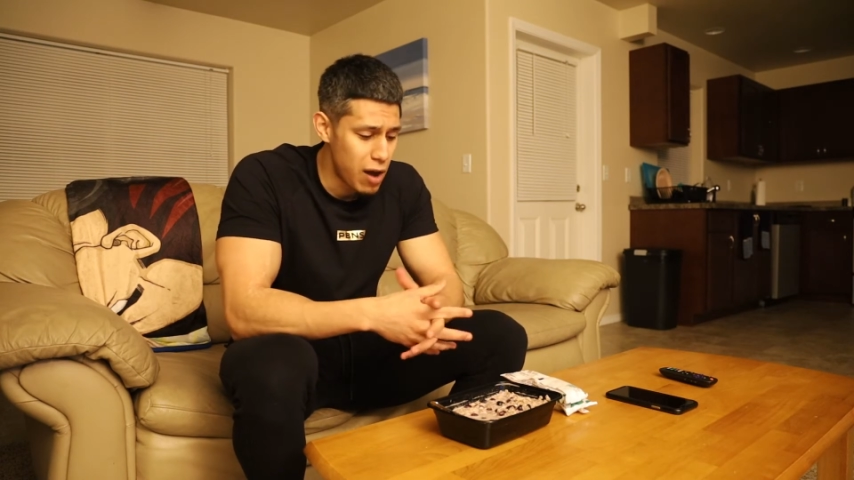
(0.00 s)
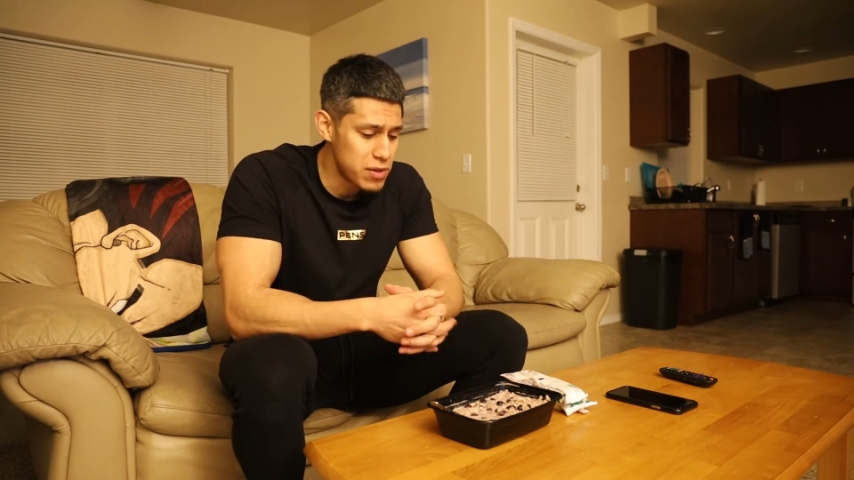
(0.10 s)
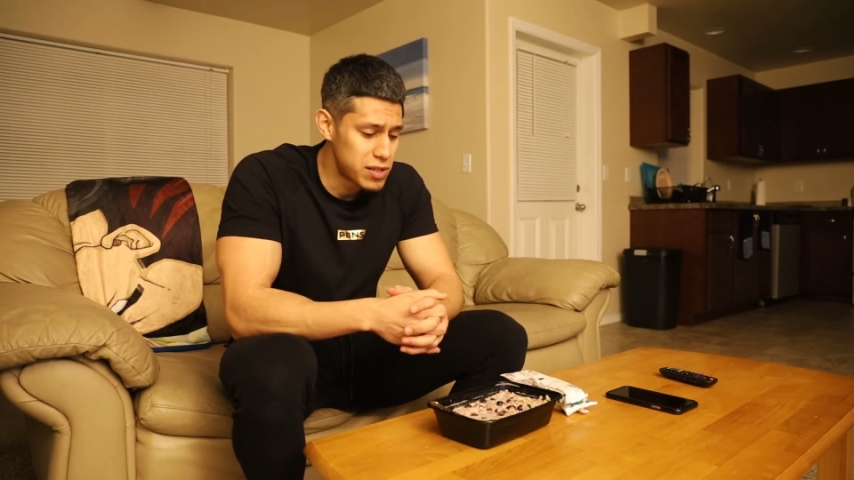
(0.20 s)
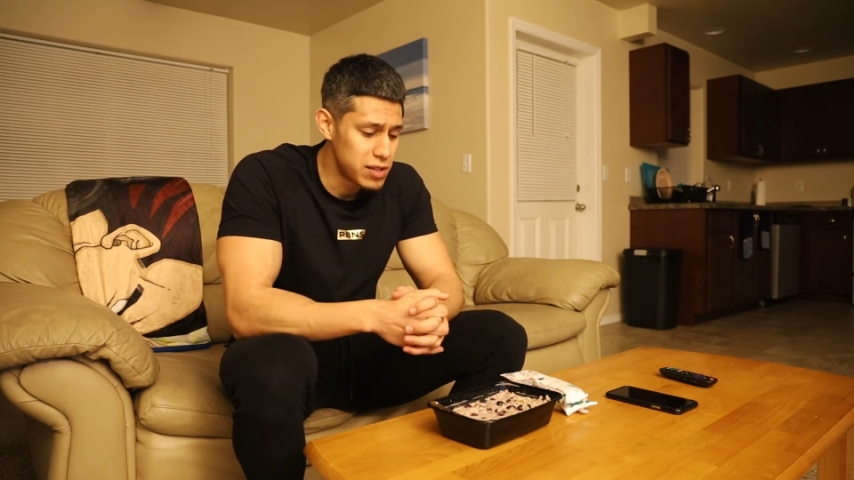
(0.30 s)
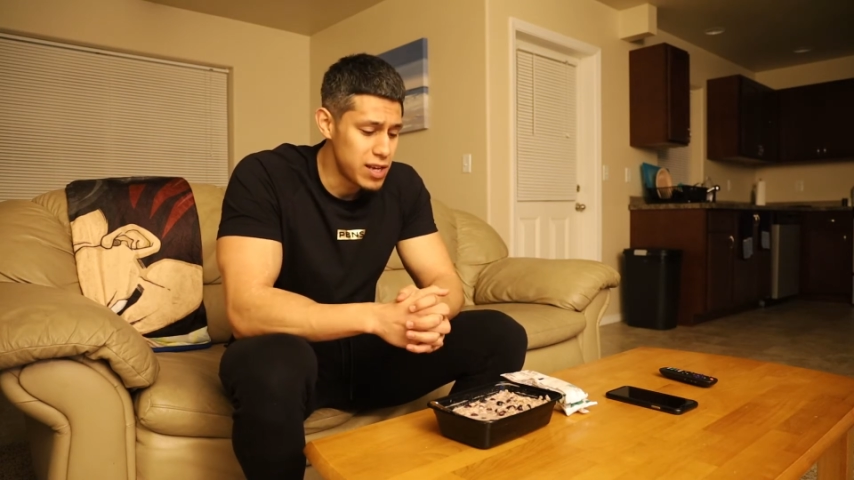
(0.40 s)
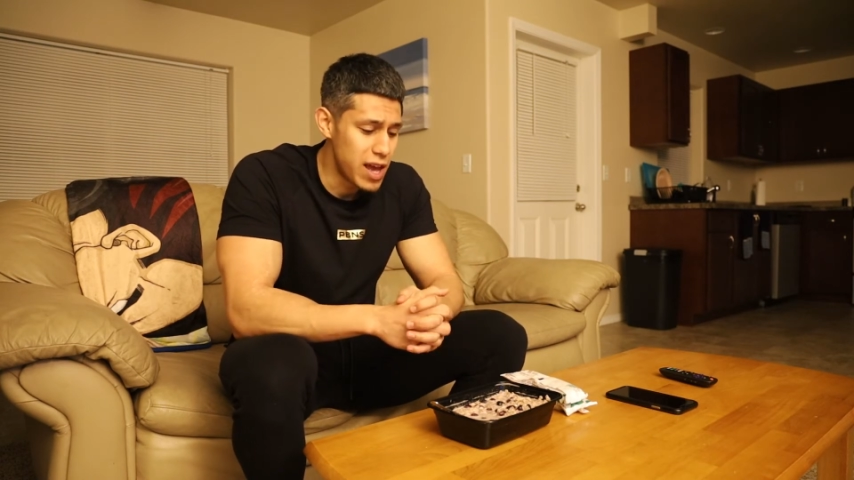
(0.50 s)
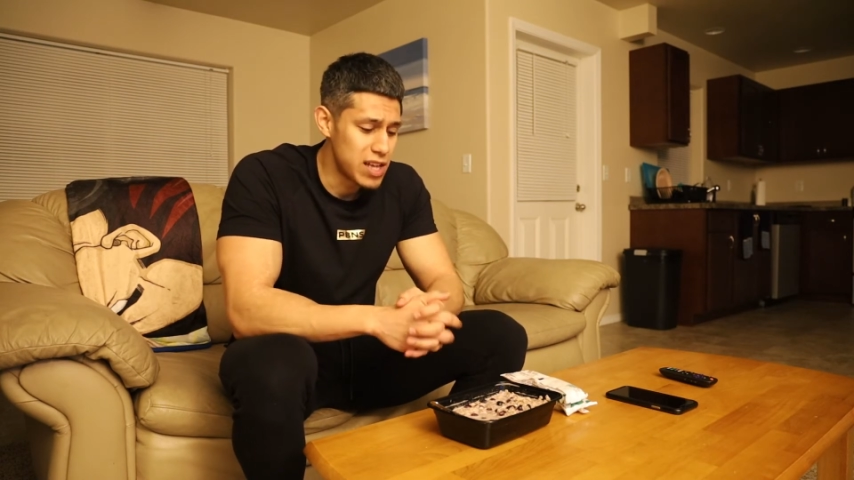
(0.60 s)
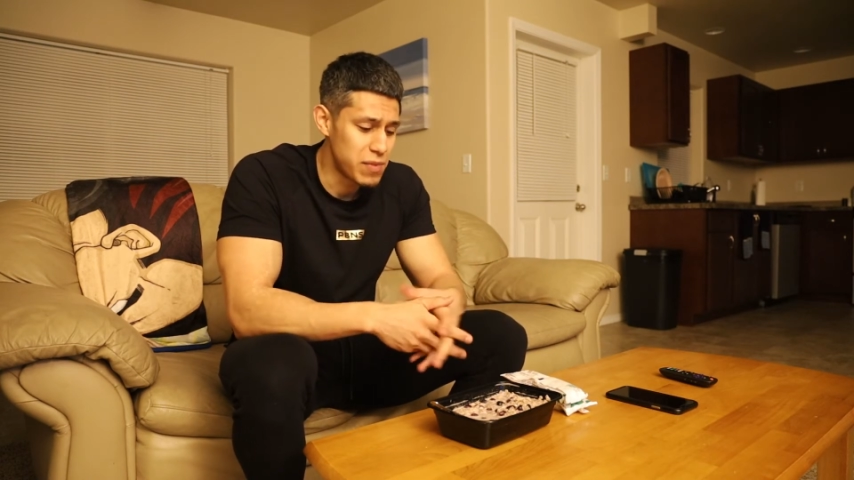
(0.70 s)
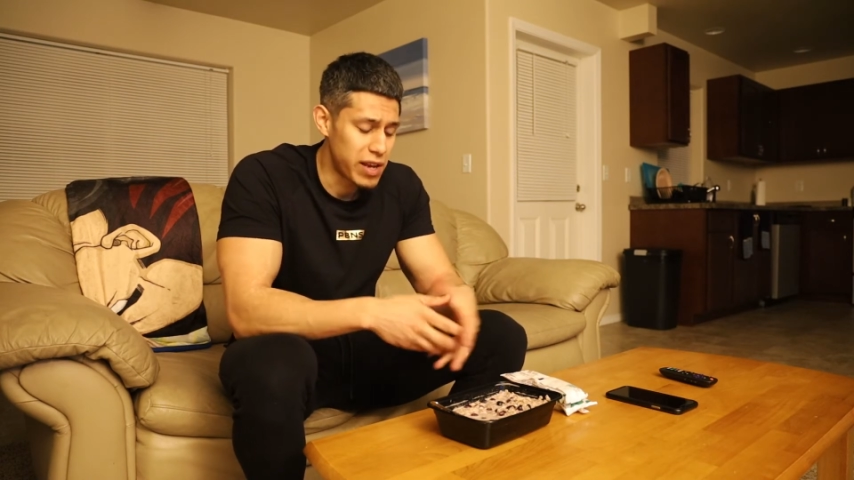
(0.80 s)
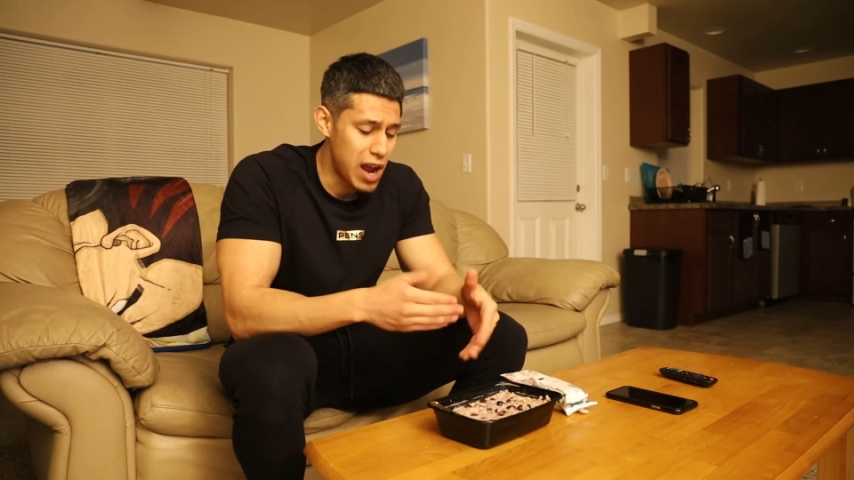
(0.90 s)
Obviously,
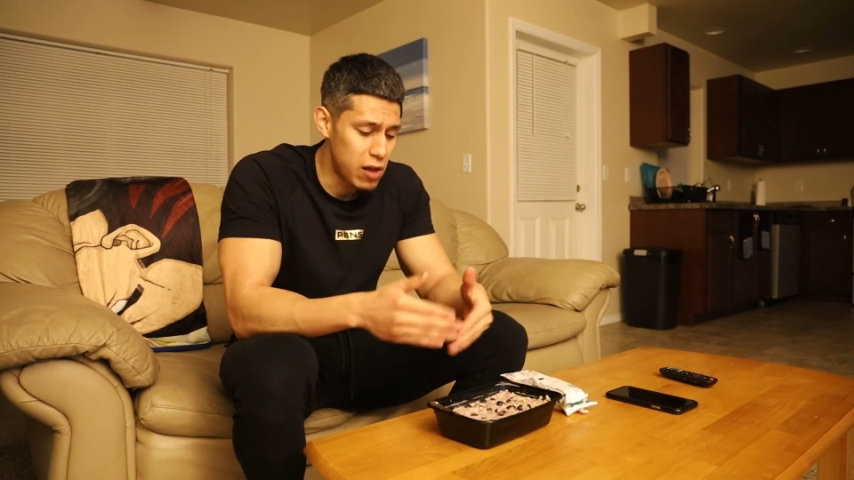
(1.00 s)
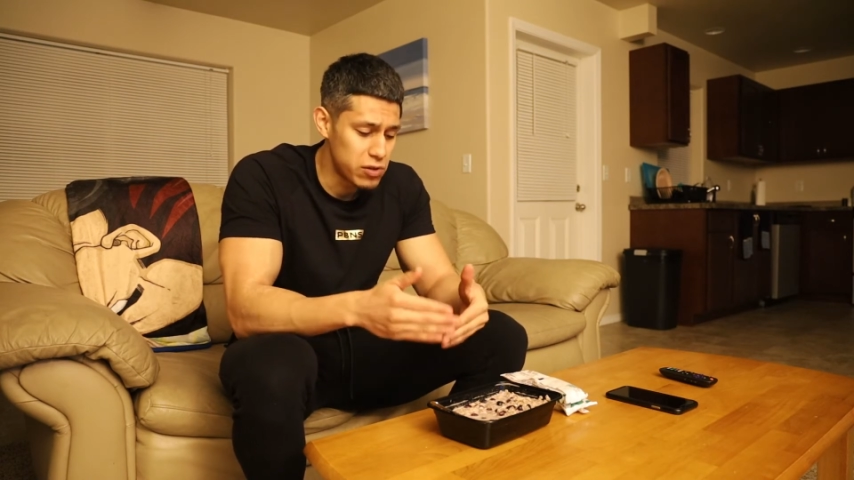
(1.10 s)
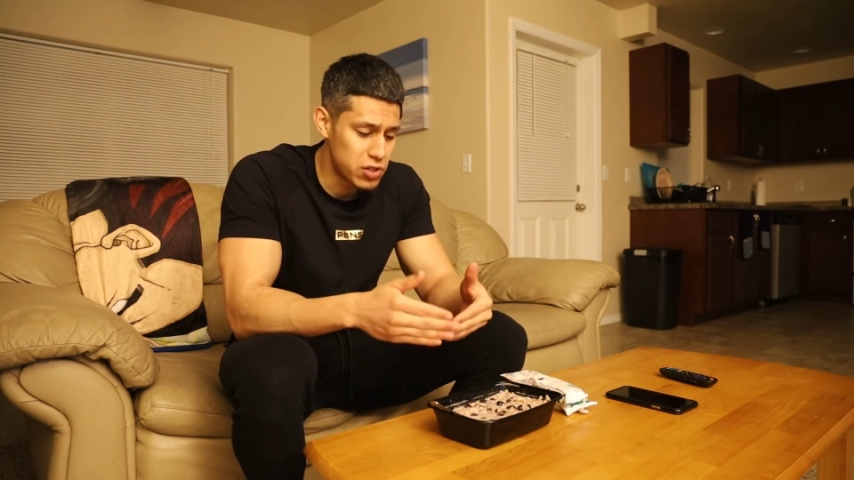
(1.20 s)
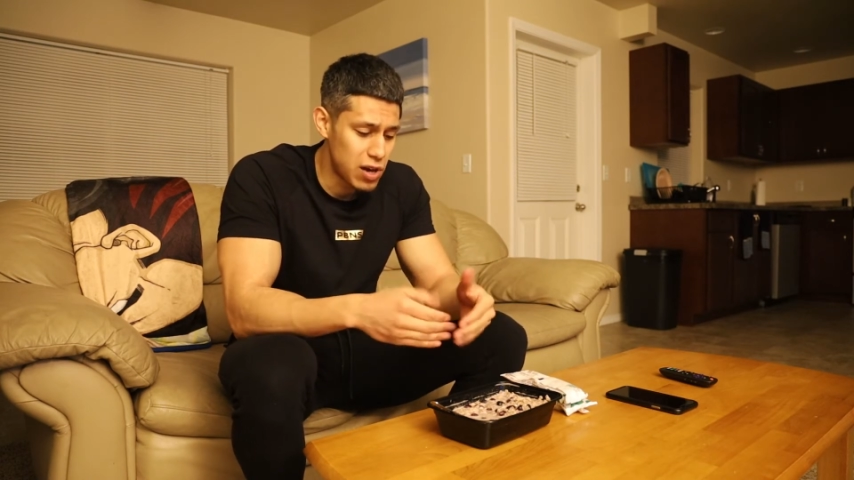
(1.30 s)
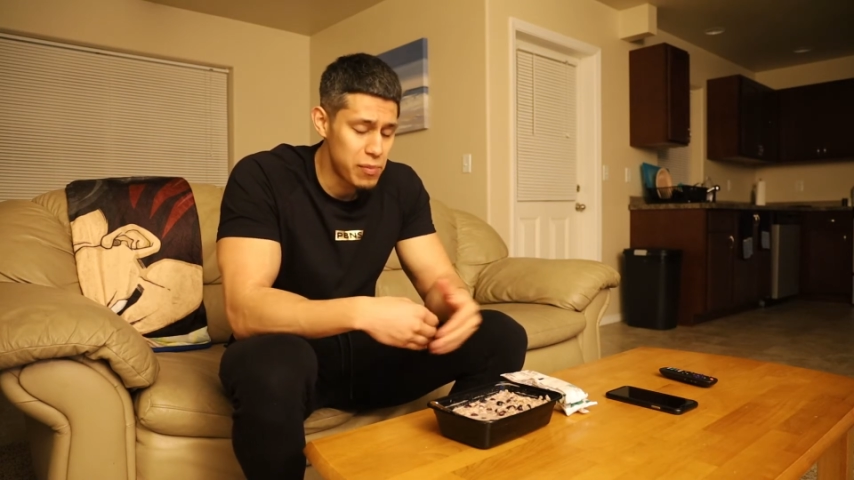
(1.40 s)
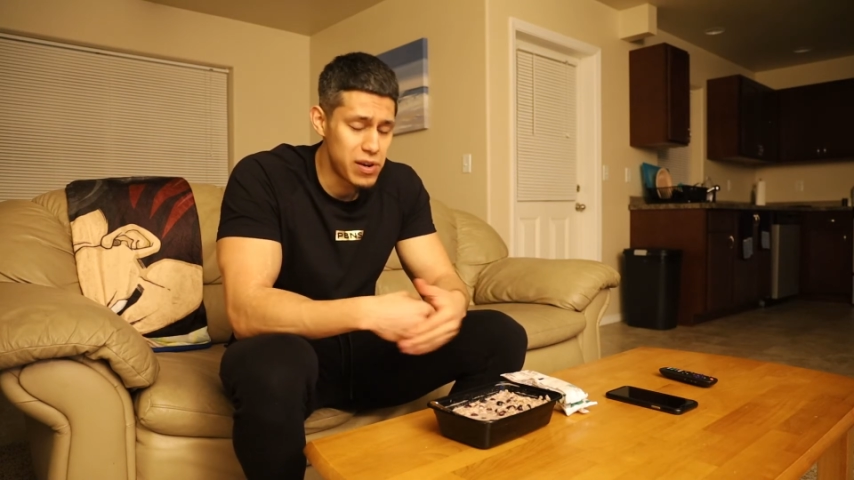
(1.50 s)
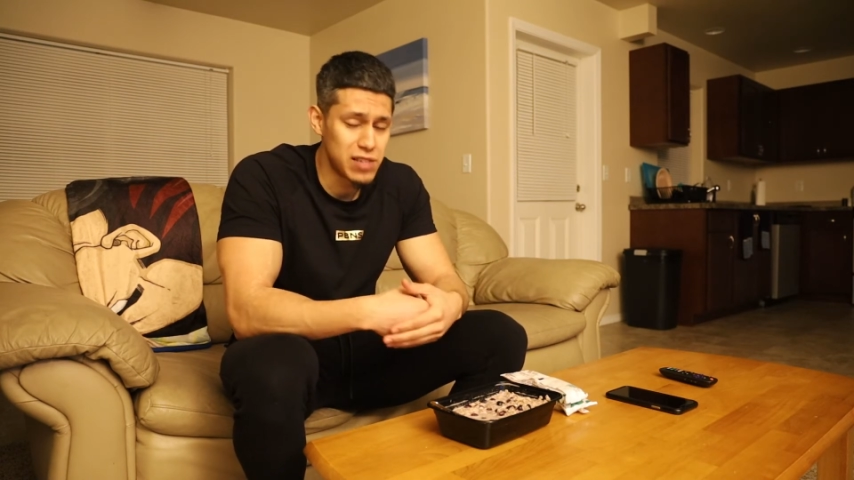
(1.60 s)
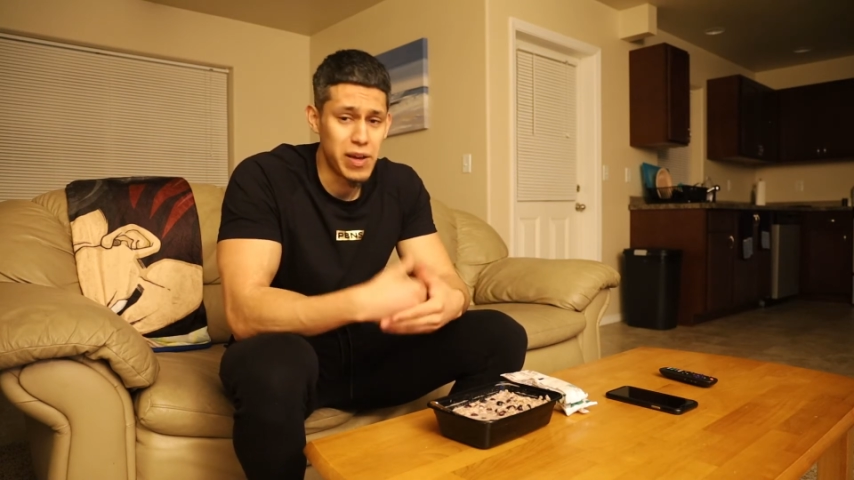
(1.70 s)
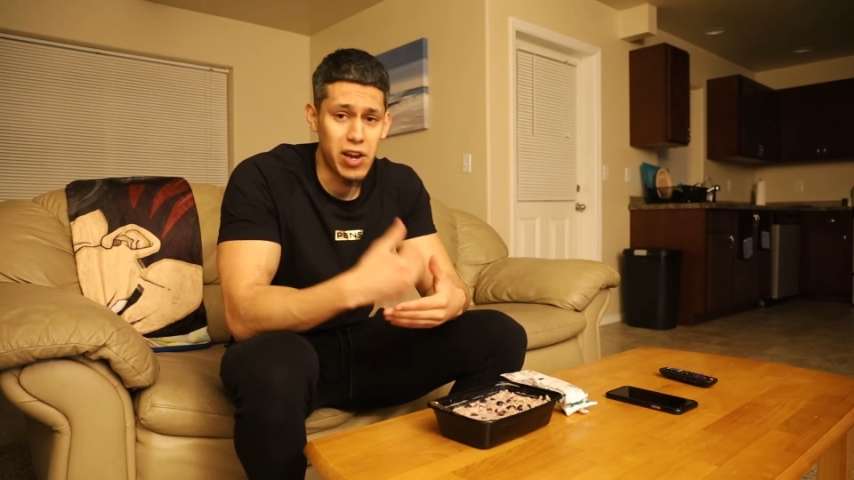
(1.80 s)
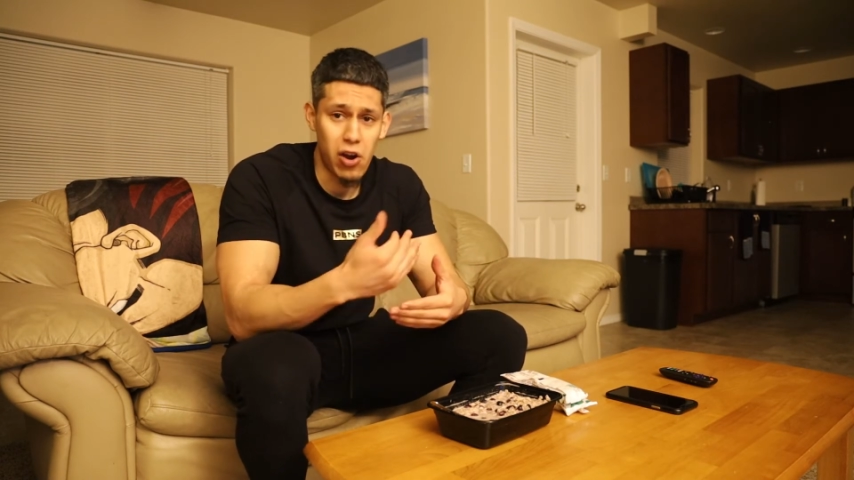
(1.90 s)
as my calories drop and as my